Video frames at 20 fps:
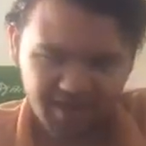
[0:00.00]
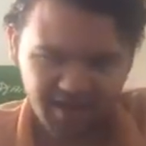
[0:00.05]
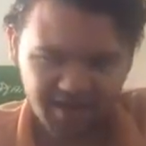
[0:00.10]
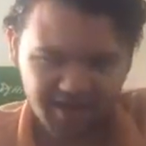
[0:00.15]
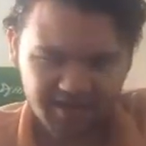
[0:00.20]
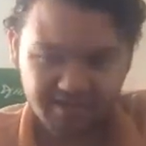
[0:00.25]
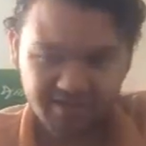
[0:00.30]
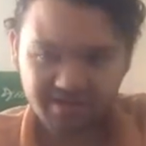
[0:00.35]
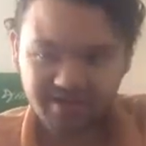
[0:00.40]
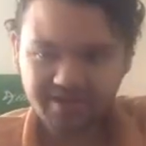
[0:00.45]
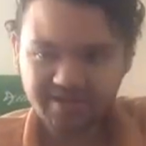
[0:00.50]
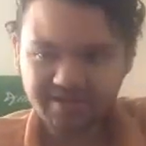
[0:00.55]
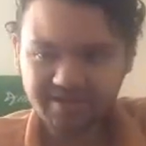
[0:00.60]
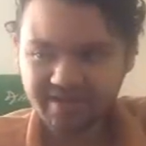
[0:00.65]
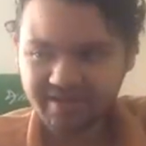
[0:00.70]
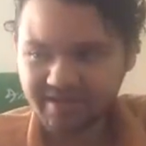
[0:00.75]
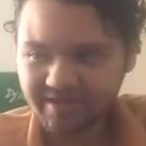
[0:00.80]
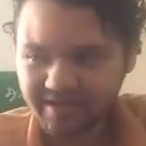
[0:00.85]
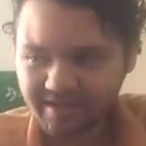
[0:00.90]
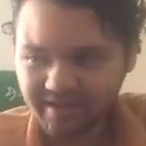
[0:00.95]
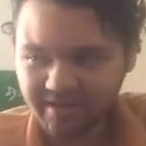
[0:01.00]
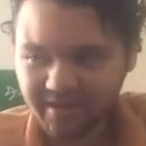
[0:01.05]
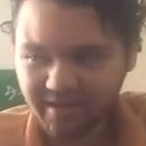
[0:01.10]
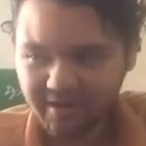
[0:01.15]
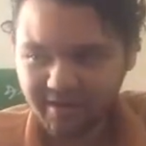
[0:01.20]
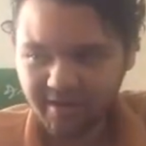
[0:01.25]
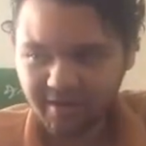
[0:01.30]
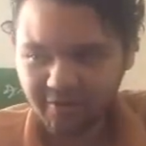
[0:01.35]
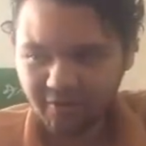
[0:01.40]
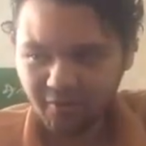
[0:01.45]
I just
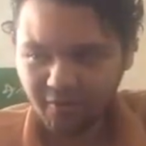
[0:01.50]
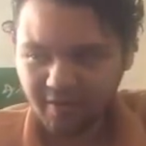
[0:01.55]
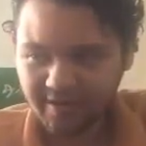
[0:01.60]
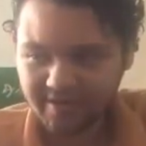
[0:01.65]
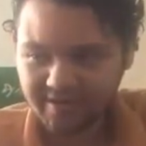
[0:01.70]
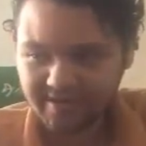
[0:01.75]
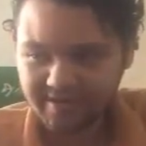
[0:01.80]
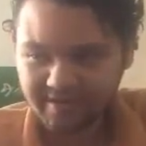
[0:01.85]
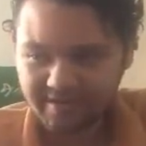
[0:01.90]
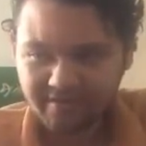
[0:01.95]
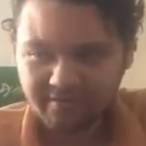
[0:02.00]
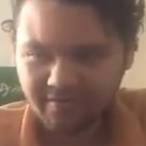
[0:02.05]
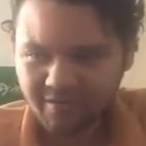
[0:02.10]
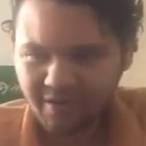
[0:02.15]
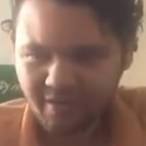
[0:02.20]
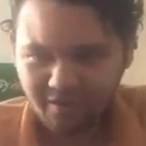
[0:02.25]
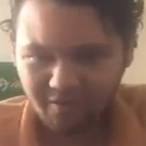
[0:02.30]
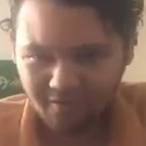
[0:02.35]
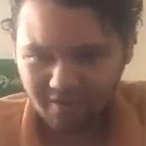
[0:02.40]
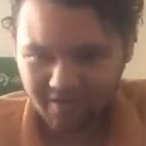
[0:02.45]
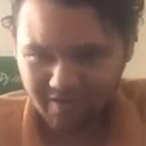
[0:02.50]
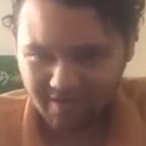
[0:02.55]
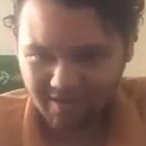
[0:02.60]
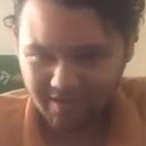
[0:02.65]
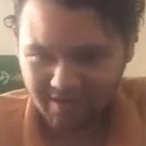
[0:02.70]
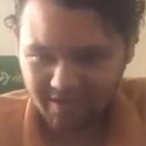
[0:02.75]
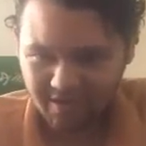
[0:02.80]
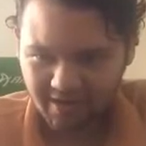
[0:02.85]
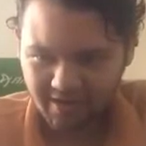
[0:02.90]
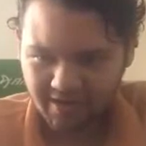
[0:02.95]
want. We all want to
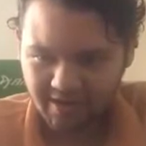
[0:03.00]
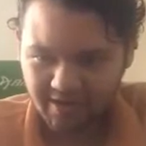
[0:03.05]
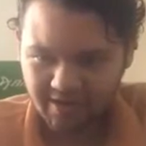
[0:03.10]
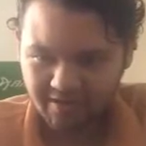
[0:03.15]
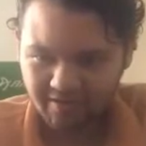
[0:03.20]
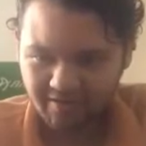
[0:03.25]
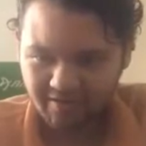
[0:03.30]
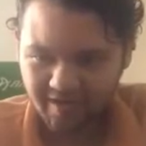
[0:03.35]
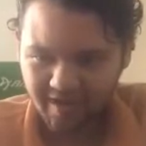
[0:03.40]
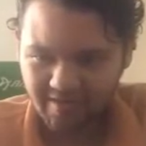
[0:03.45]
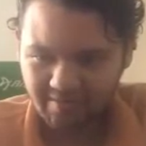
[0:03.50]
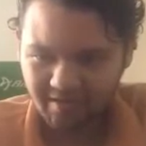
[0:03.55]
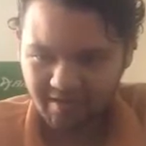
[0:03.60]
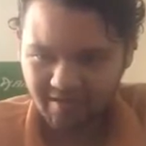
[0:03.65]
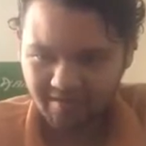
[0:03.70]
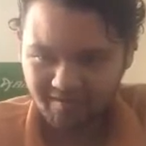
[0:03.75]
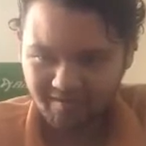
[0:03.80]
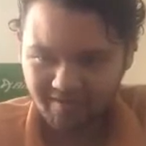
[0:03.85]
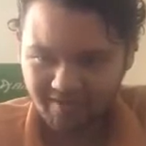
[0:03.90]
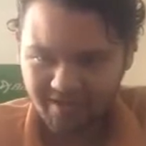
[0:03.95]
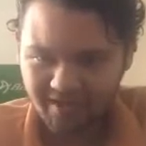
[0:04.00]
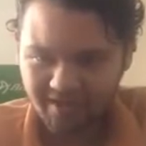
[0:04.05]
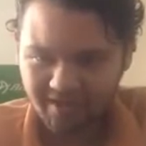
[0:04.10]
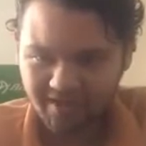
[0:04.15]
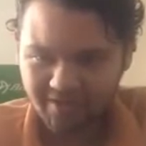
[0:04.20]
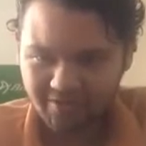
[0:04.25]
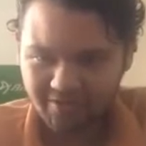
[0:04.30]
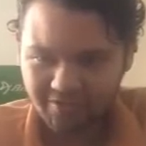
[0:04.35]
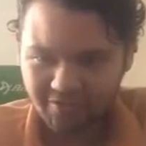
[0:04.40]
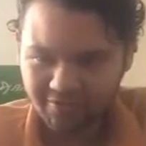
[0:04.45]
see our heroes happy. Of course, they can
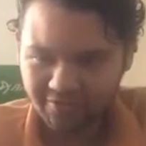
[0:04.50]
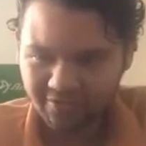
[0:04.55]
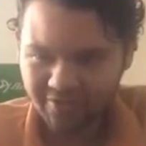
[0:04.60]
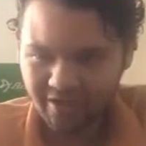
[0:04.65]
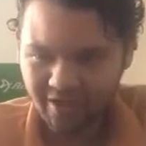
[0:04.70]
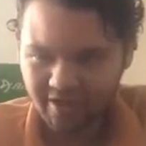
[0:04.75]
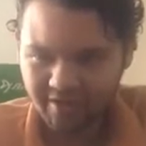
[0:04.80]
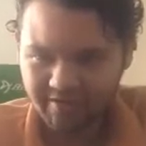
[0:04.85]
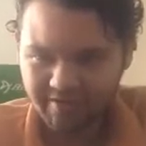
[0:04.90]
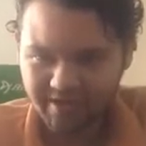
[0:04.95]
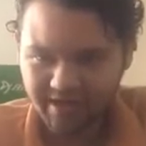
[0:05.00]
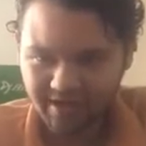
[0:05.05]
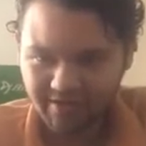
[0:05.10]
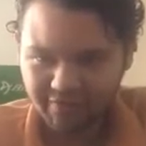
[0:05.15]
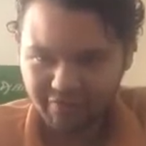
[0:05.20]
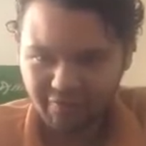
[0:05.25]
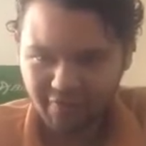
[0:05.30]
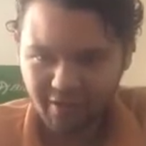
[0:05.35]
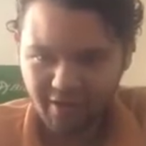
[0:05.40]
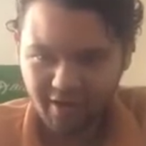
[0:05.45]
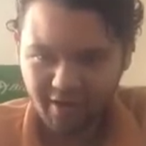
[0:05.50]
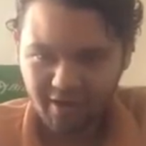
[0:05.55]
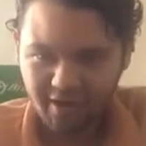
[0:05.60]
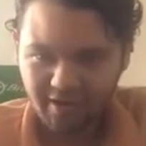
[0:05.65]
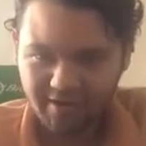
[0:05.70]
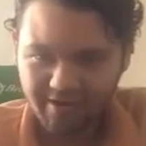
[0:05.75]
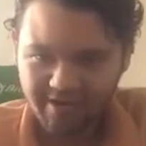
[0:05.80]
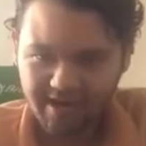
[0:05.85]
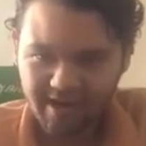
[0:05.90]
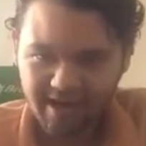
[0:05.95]
go through tough,
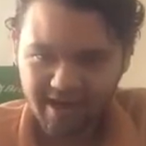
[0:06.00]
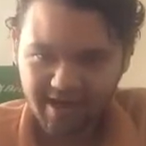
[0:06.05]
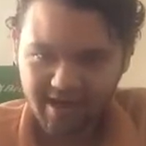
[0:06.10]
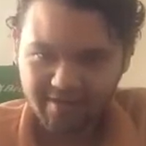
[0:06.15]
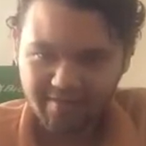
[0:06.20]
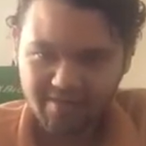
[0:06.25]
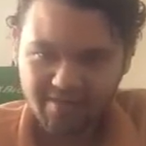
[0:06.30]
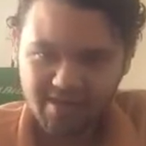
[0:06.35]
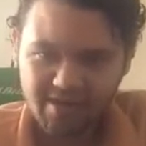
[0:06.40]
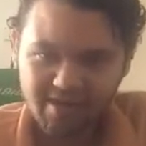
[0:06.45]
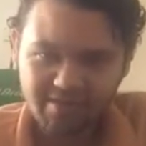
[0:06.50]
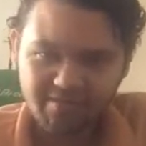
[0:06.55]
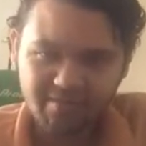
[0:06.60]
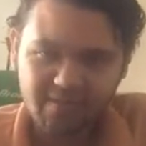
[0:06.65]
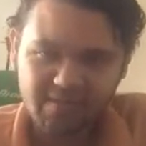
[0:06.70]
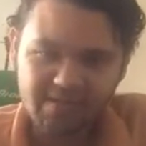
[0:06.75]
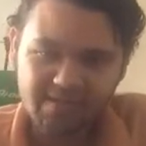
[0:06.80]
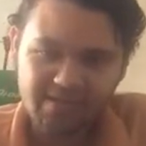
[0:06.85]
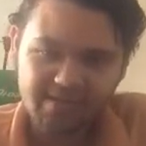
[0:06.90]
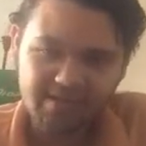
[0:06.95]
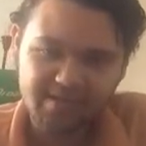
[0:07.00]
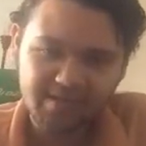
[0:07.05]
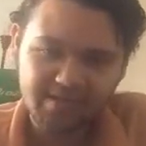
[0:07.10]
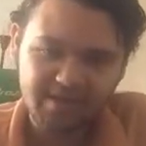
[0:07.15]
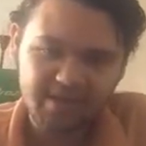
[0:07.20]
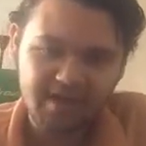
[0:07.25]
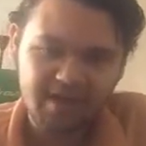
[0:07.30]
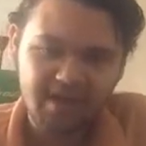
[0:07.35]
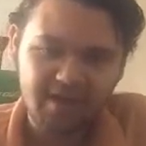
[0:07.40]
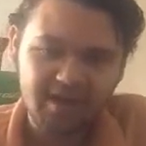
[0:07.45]
hard times, but
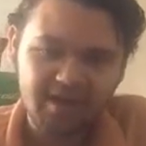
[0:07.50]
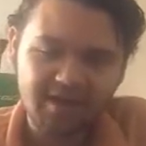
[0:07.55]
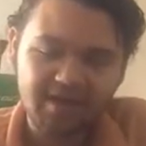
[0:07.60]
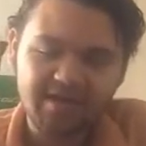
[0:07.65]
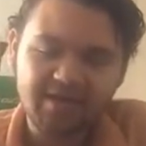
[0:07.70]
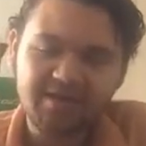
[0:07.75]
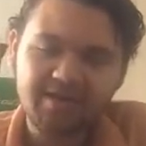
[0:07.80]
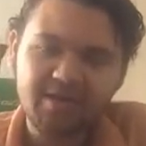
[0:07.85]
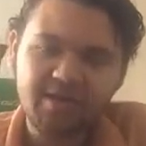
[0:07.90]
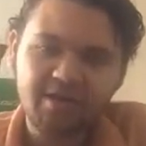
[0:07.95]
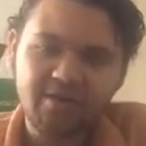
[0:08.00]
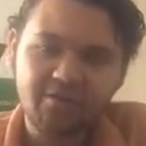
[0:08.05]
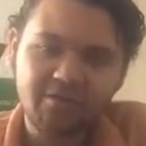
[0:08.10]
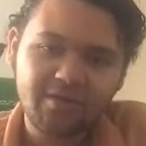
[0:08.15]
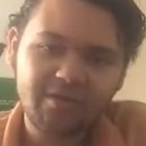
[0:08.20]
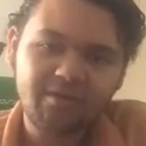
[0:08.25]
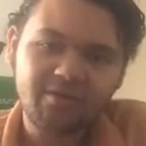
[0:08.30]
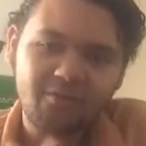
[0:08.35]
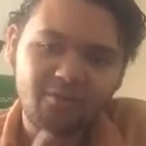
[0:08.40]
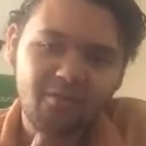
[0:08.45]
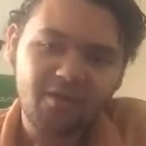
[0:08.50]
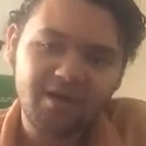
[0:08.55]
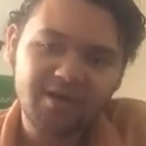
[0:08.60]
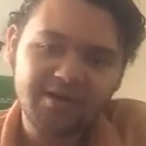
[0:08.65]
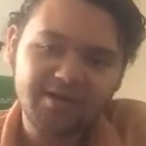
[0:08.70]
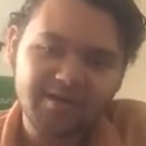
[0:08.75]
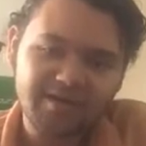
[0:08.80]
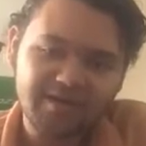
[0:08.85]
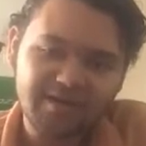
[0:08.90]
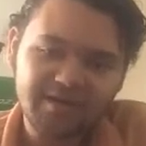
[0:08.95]
like, we don't
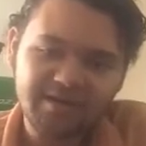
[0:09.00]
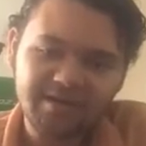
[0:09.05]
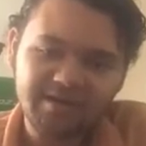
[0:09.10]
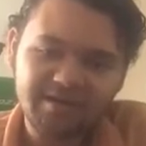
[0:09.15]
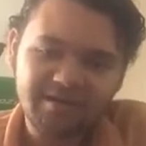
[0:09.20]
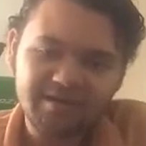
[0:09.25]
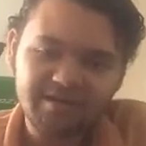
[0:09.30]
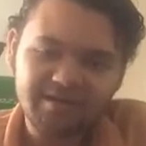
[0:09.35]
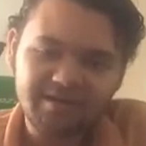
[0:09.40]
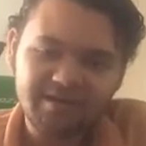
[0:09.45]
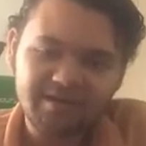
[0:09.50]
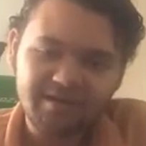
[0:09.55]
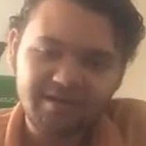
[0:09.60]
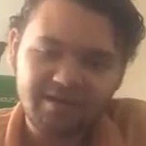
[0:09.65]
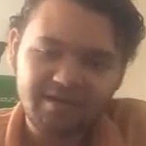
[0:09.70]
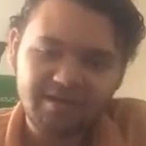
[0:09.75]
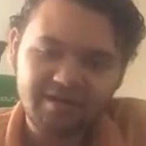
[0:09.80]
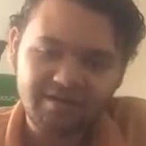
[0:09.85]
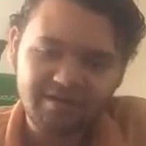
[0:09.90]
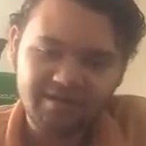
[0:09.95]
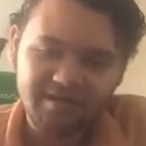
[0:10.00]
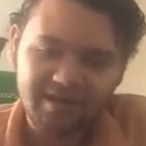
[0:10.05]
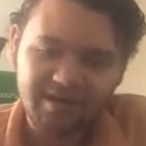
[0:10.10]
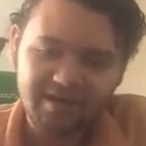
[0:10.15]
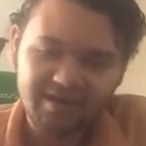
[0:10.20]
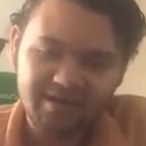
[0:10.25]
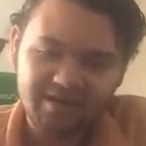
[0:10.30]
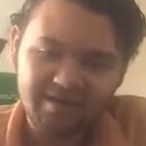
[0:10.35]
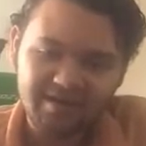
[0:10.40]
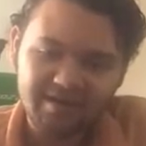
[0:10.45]
want to hear
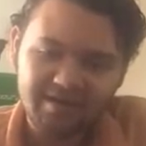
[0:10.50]
that